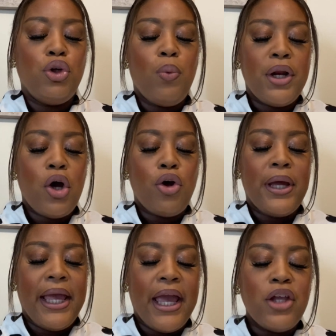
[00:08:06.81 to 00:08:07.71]
You want to go to
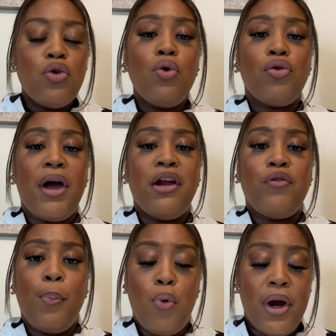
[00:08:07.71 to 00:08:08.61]

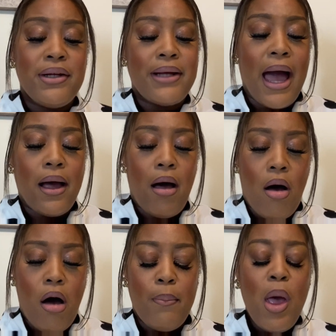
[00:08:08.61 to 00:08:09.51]

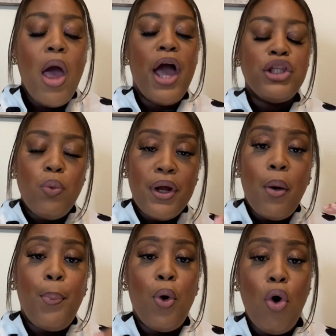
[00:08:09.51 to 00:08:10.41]
annualcreditreport.com and you want to
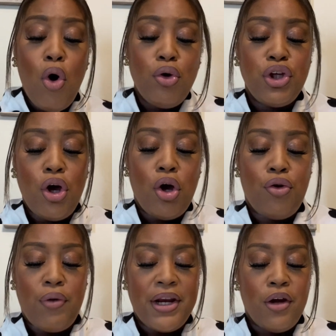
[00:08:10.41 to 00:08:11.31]
pull your
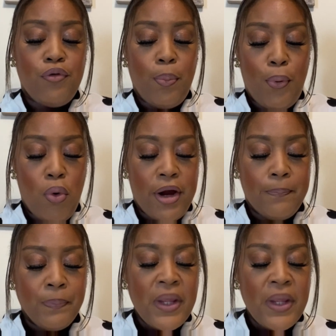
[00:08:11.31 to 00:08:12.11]
credit report.